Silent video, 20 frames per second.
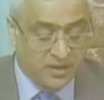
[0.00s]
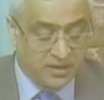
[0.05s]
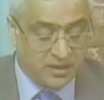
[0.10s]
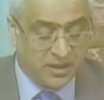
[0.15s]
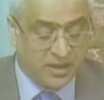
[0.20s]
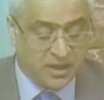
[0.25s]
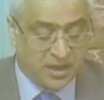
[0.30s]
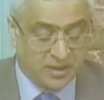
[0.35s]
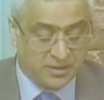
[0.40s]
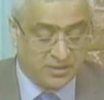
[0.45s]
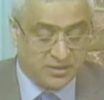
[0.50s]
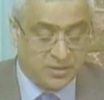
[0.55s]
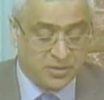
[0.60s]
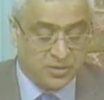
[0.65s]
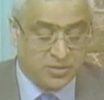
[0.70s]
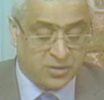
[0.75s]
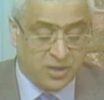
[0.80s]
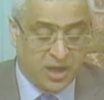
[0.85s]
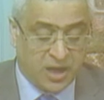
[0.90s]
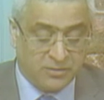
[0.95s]
guidance
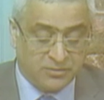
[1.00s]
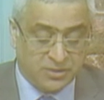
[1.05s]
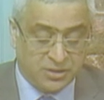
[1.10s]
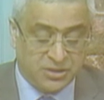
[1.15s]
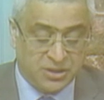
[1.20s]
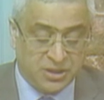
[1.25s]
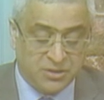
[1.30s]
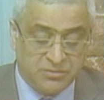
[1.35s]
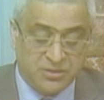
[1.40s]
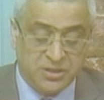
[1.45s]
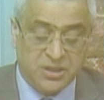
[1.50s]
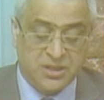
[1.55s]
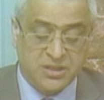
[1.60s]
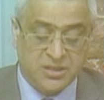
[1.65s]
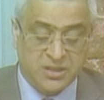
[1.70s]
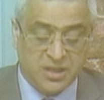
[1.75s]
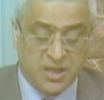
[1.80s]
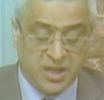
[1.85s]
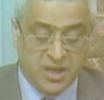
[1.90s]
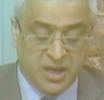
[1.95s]
on how the duties
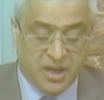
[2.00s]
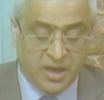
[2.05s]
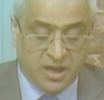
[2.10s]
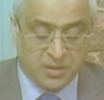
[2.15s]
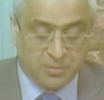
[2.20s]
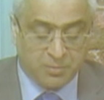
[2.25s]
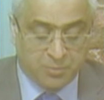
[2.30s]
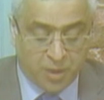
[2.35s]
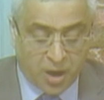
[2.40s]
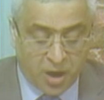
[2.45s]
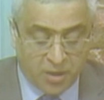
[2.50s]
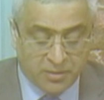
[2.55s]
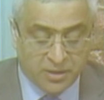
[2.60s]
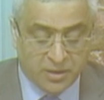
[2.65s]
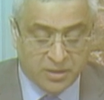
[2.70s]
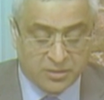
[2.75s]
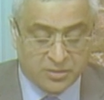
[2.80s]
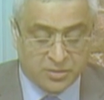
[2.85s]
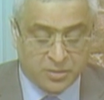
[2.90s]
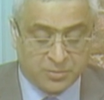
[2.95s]
and
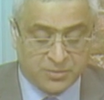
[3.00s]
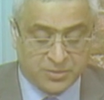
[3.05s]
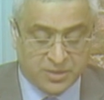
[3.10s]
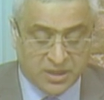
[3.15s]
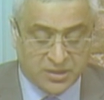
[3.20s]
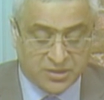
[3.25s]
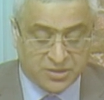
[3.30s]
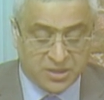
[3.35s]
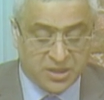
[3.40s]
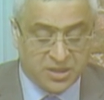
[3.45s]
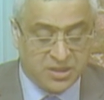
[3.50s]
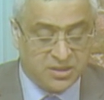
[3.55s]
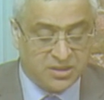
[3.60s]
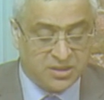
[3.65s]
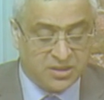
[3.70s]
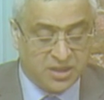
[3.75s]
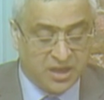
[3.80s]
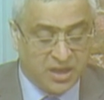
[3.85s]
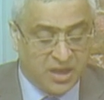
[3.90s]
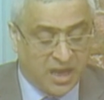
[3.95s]
powers of trustees
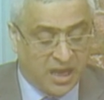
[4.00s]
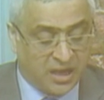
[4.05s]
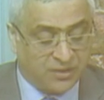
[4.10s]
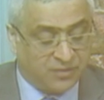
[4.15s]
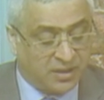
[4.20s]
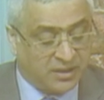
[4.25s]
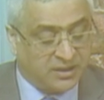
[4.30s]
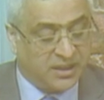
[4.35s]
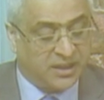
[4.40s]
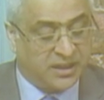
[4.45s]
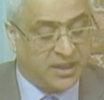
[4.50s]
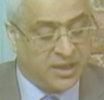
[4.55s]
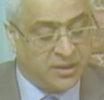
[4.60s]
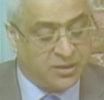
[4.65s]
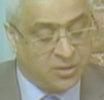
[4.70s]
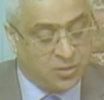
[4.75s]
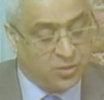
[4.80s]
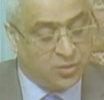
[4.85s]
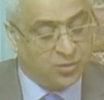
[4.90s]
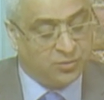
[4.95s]
and what they can
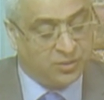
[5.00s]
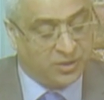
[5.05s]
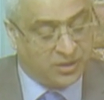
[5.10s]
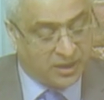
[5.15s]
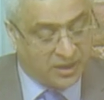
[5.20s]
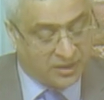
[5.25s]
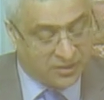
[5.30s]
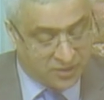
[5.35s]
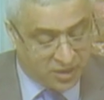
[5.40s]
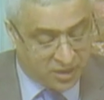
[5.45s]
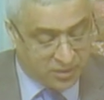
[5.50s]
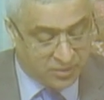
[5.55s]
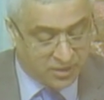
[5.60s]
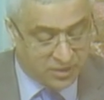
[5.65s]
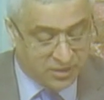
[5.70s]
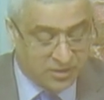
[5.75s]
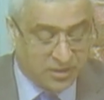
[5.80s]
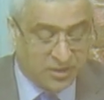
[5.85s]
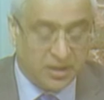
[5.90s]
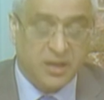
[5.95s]
do with the
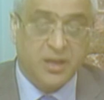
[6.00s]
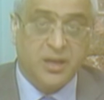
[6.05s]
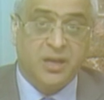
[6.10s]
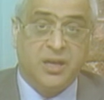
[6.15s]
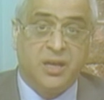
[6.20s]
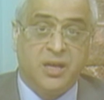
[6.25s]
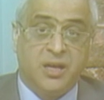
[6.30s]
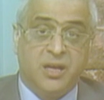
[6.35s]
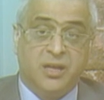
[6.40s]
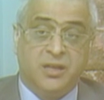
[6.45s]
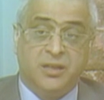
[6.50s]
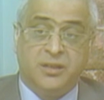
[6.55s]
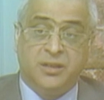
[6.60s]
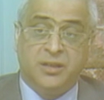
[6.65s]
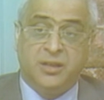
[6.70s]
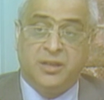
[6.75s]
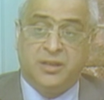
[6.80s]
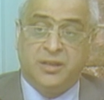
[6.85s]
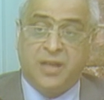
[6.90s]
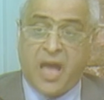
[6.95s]
endowment.
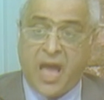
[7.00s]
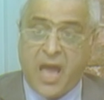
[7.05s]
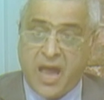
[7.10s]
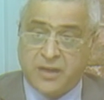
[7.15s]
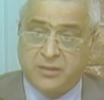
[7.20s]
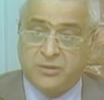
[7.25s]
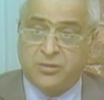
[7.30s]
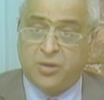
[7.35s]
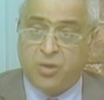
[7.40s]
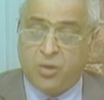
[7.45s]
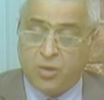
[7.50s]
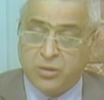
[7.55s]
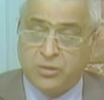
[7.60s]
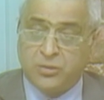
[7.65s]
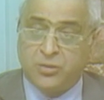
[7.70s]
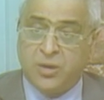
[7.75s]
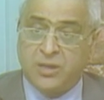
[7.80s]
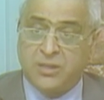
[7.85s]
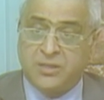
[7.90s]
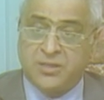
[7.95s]
The Act
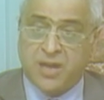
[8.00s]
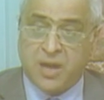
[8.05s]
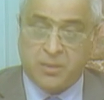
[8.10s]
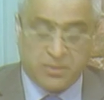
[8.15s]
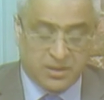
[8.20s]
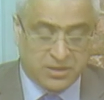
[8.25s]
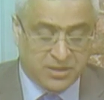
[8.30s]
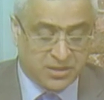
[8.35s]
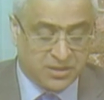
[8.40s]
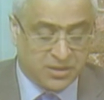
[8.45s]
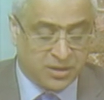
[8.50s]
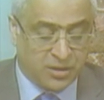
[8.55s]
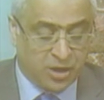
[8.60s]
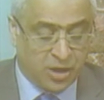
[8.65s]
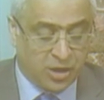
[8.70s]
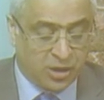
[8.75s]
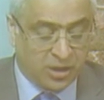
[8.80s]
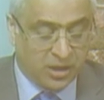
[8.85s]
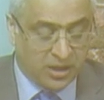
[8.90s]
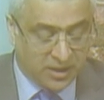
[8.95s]
also establishes a
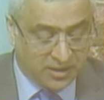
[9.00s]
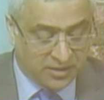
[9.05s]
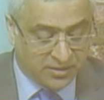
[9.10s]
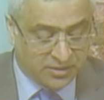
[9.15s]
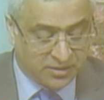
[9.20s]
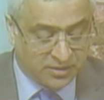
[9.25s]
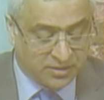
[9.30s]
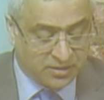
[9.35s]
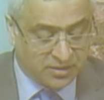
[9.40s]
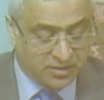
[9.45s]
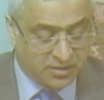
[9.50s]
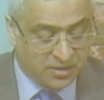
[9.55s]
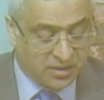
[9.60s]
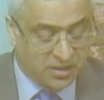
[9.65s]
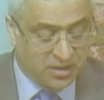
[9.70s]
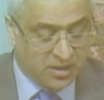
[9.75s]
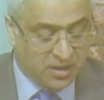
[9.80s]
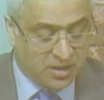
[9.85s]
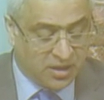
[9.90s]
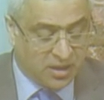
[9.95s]
regulator,
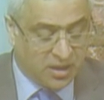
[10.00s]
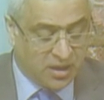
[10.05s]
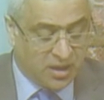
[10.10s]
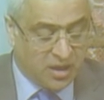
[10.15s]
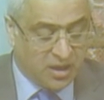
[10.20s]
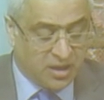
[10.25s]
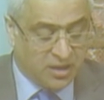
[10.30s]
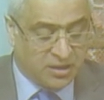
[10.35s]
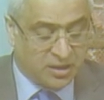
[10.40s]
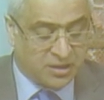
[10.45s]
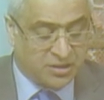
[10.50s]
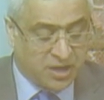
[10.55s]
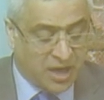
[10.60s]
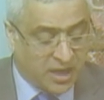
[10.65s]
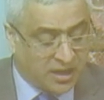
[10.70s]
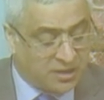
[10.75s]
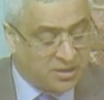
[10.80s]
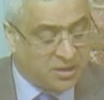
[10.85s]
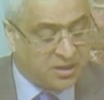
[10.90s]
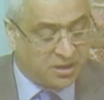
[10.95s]
the
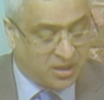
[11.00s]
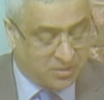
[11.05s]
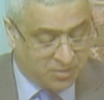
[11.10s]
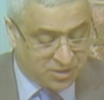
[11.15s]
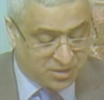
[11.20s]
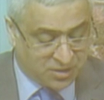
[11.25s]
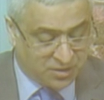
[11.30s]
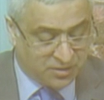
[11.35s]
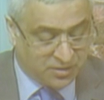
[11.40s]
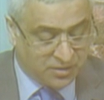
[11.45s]
Charity Commission,